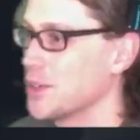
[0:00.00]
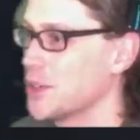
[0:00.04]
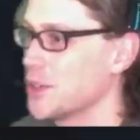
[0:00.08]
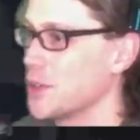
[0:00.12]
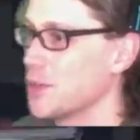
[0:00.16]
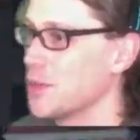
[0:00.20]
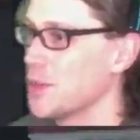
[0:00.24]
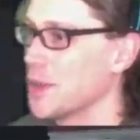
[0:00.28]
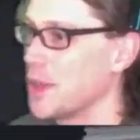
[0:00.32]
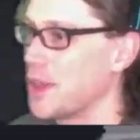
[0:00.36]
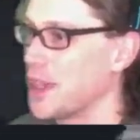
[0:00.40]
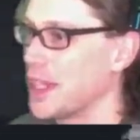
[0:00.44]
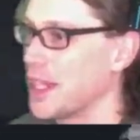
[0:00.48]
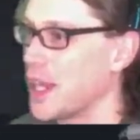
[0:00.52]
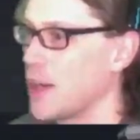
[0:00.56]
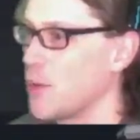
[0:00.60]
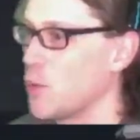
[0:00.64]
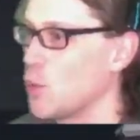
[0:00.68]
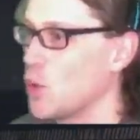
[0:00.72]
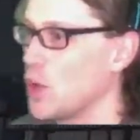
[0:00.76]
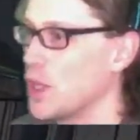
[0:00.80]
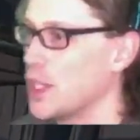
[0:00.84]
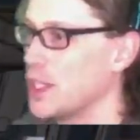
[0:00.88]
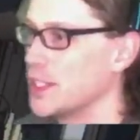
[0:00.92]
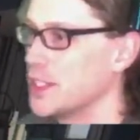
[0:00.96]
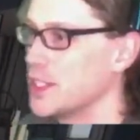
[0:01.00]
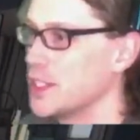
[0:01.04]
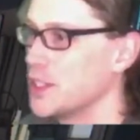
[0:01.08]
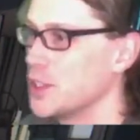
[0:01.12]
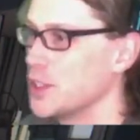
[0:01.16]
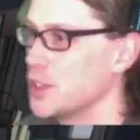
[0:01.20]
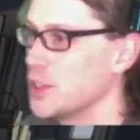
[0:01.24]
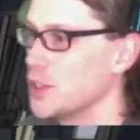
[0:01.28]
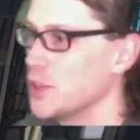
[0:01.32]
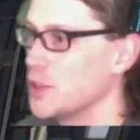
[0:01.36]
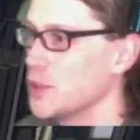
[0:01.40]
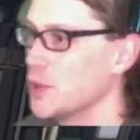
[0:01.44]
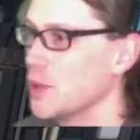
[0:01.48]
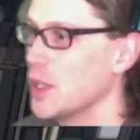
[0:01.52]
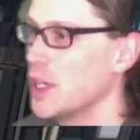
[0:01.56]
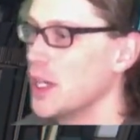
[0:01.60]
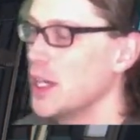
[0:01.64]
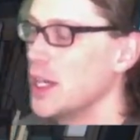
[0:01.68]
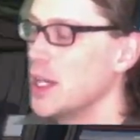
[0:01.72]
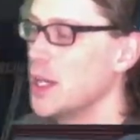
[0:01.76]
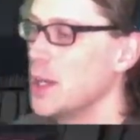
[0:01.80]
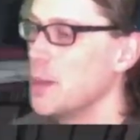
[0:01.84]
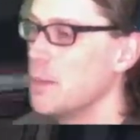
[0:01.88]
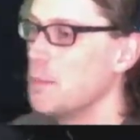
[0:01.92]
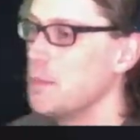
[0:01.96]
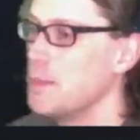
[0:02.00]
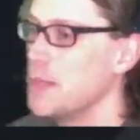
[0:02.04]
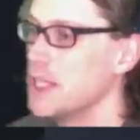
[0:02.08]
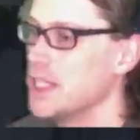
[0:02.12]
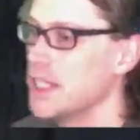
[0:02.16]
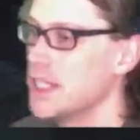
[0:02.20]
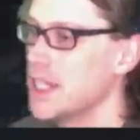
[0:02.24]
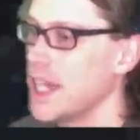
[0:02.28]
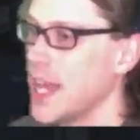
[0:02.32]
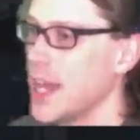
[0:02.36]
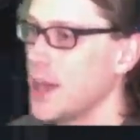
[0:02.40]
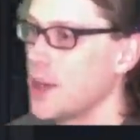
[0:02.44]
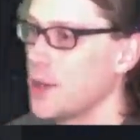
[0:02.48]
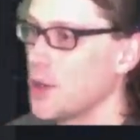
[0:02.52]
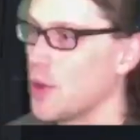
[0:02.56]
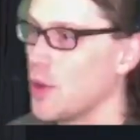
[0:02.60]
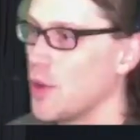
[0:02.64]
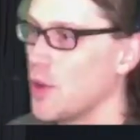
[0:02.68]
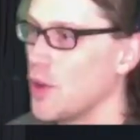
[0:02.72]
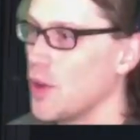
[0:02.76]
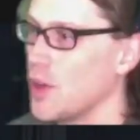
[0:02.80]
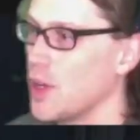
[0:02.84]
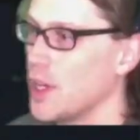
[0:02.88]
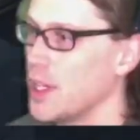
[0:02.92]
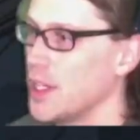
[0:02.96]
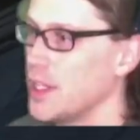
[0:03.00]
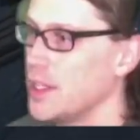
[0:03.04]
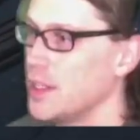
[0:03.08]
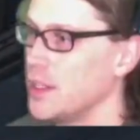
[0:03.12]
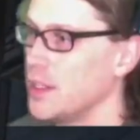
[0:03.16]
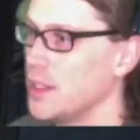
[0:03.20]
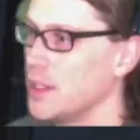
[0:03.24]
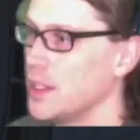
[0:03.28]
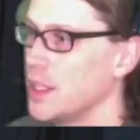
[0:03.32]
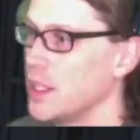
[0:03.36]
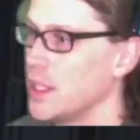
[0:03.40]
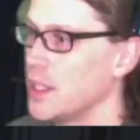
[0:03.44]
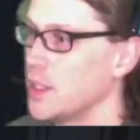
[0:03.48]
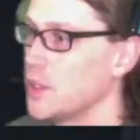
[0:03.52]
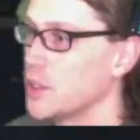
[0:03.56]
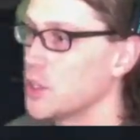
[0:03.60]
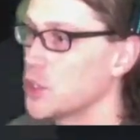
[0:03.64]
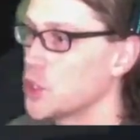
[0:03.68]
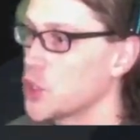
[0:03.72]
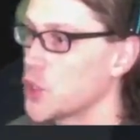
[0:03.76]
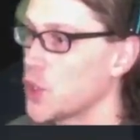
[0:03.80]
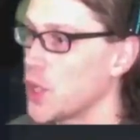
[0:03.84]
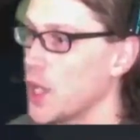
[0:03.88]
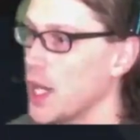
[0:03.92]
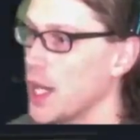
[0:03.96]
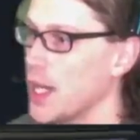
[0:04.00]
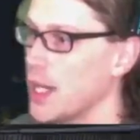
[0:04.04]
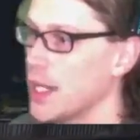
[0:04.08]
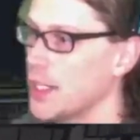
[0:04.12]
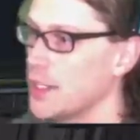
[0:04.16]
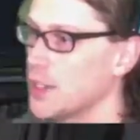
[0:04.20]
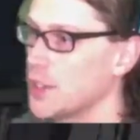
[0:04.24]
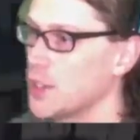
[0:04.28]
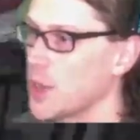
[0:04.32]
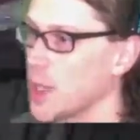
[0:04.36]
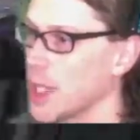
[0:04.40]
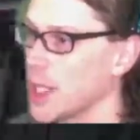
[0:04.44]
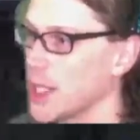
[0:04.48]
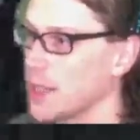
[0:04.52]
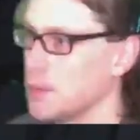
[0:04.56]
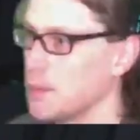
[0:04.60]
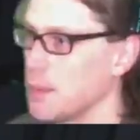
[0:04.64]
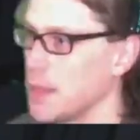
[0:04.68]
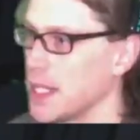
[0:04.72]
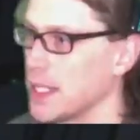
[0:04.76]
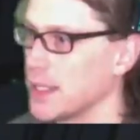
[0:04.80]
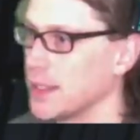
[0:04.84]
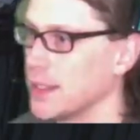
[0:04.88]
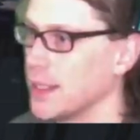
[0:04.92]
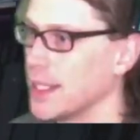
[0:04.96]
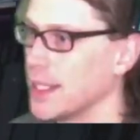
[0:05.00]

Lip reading: super thing I wanted to do. Missed out on the shrine, so I could make